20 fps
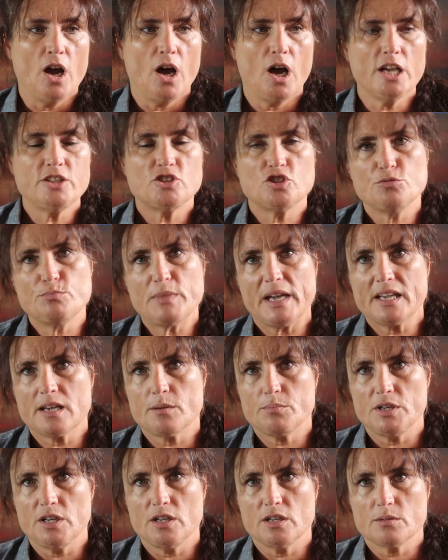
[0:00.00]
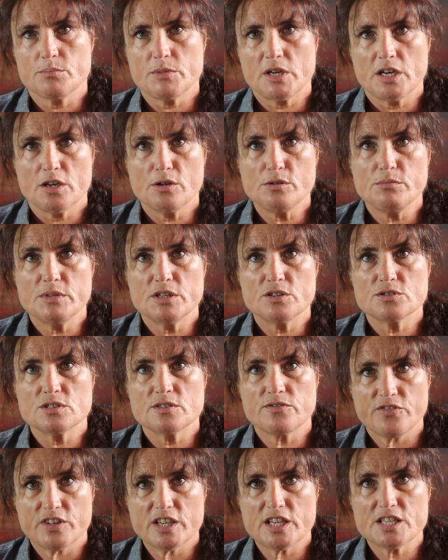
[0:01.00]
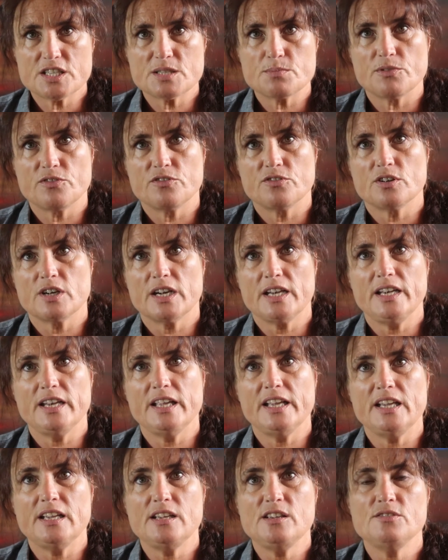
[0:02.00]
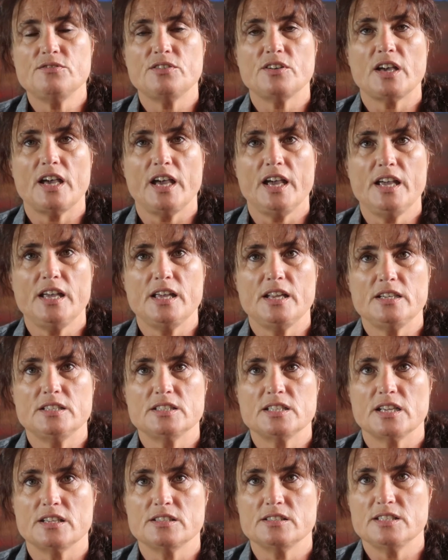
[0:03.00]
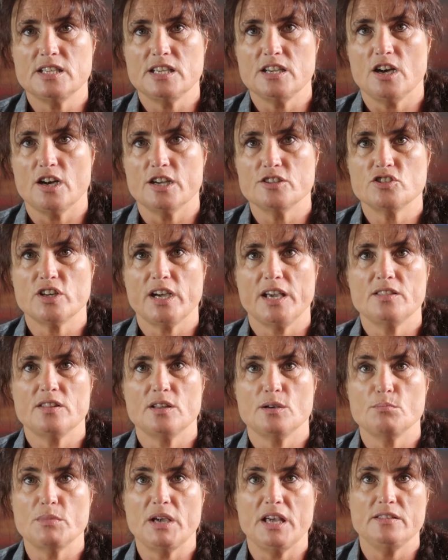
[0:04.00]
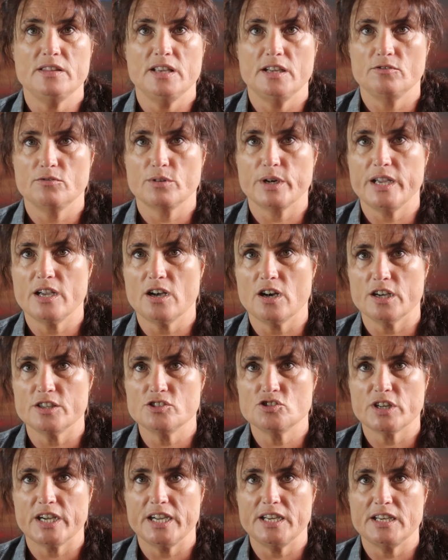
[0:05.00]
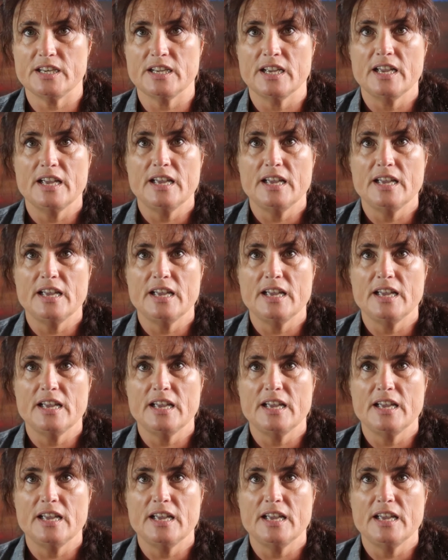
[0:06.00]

I do make up a lot of my own meals first before I leave and dehydrate them and then rehydrate